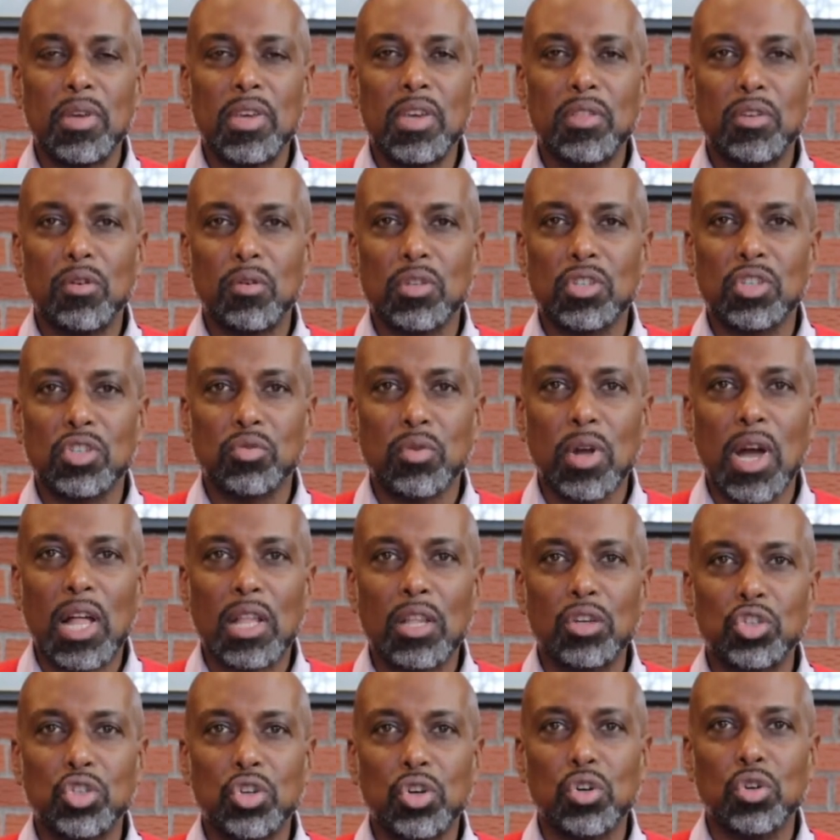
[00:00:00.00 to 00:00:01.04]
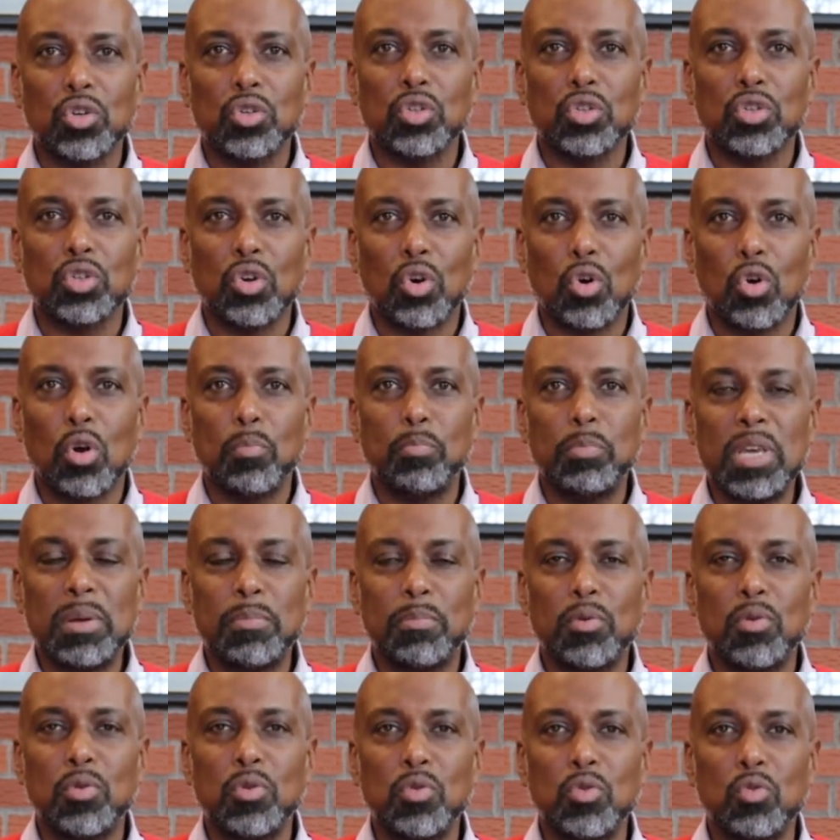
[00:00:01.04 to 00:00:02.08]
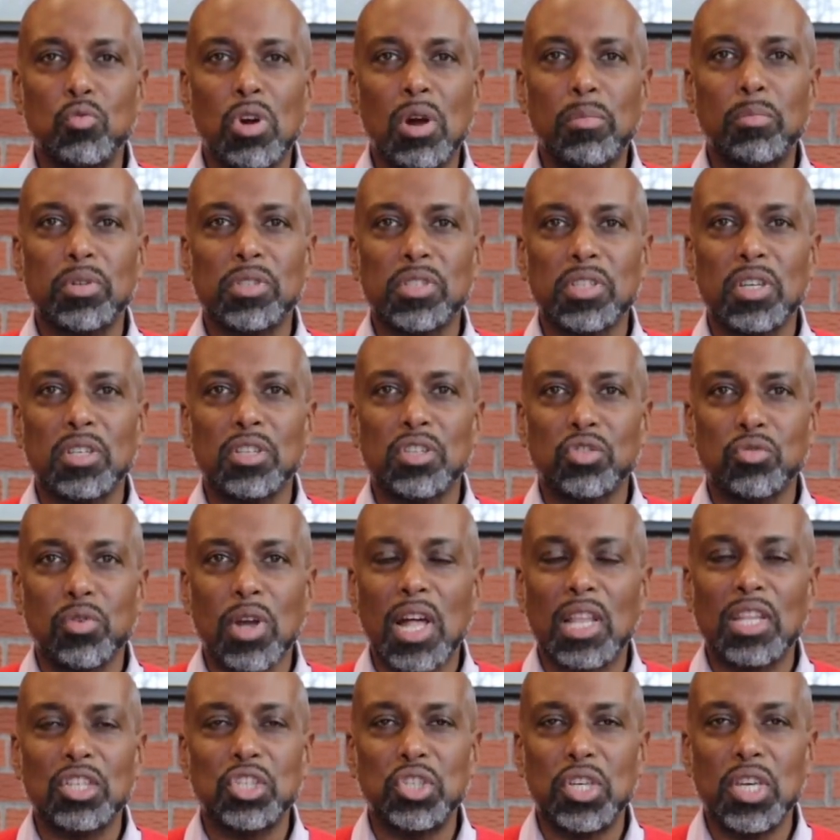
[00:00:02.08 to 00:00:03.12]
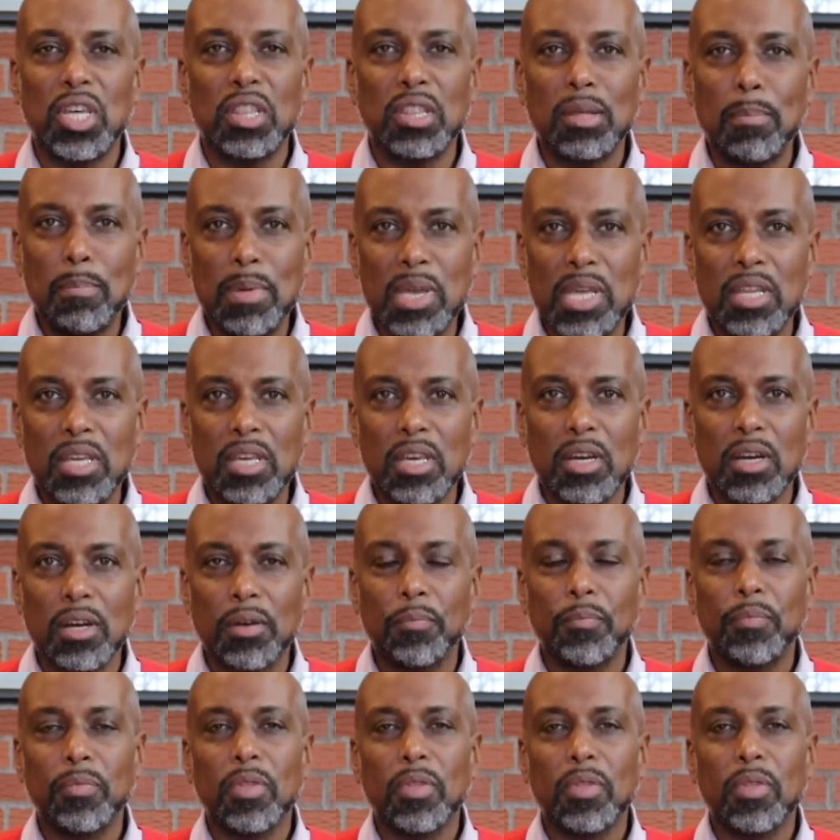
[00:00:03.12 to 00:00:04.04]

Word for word: either astrologers or people who represent astrology in the media.